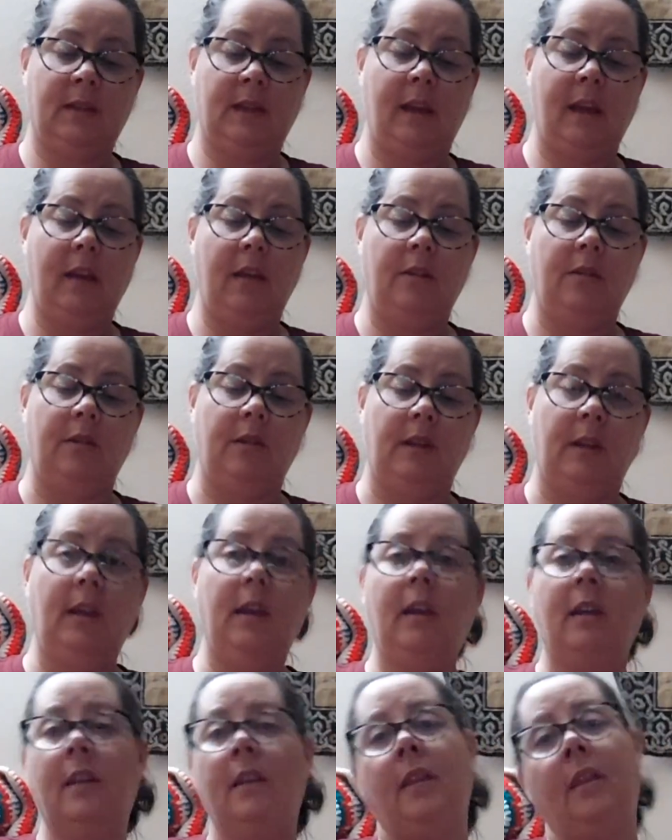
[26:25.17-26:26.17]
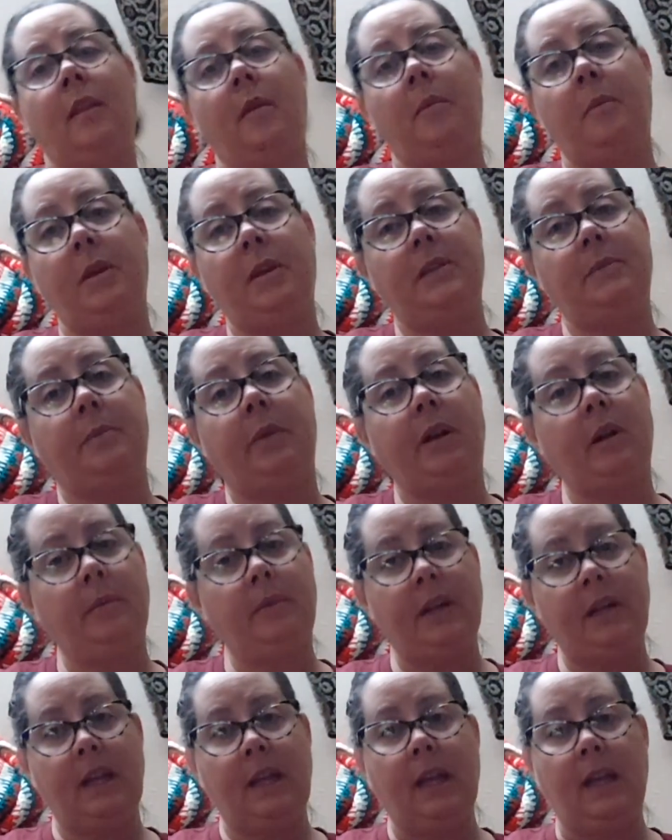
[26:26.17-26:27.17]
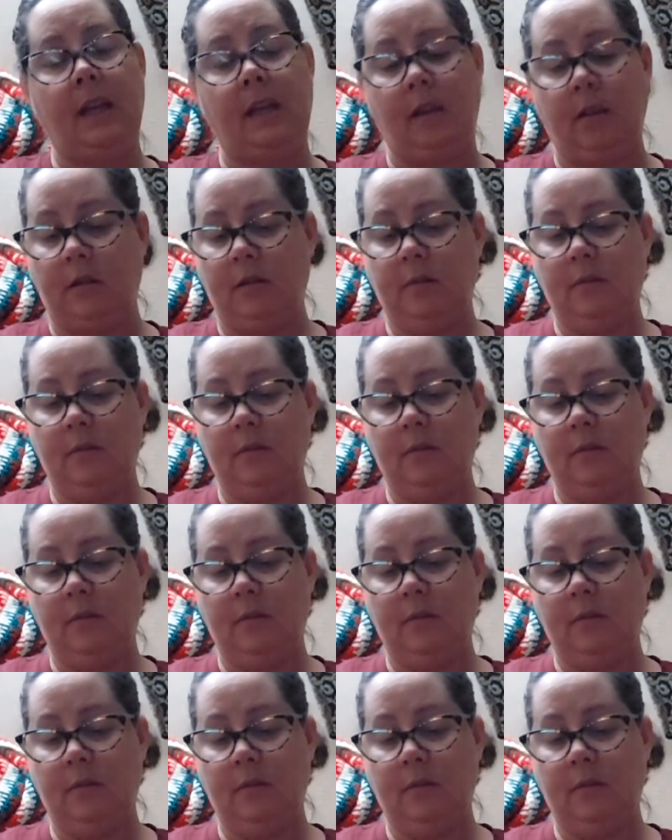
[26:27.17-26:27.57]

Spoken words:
Actually, the best part of my day.